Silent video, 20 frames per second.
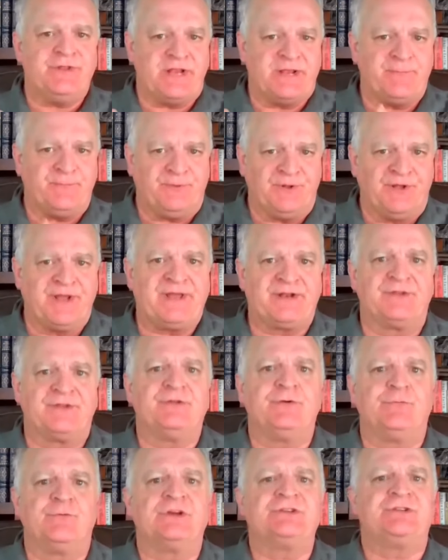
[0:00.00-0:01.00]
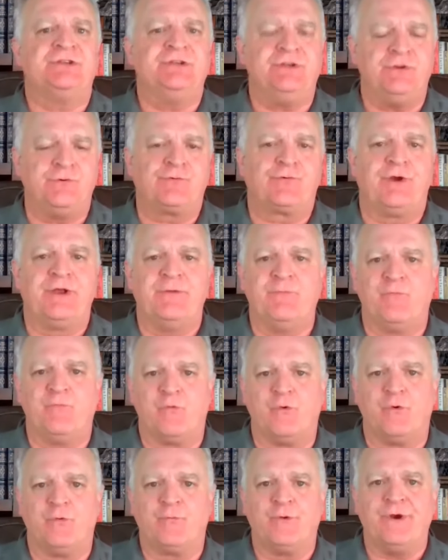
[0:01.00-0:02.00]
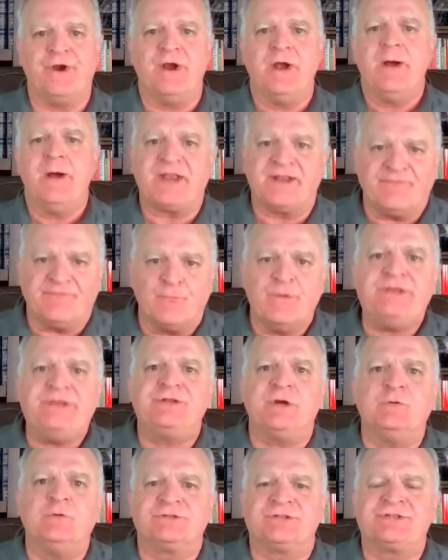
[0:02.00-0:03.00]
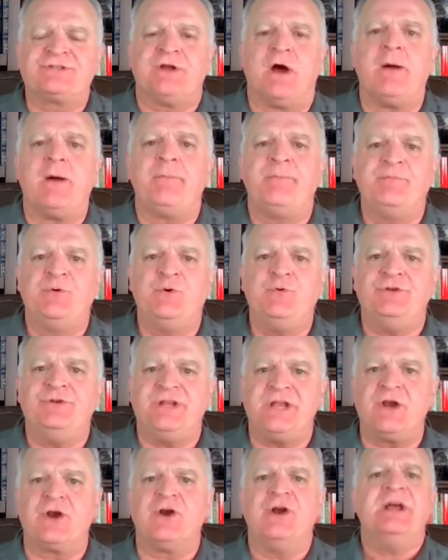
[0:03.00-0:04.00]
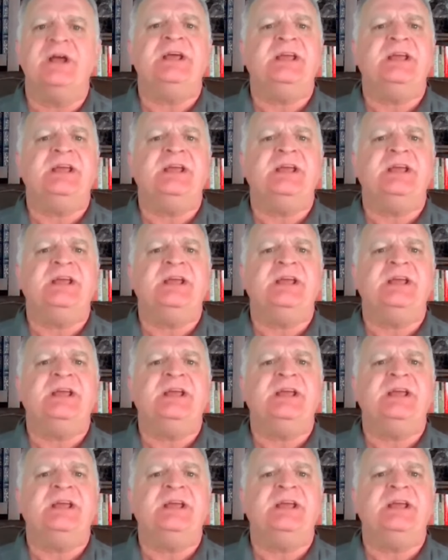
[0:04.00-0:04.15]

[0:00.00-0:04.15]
in play out on the Russia Ukraine war, where if we don't stop Putin here,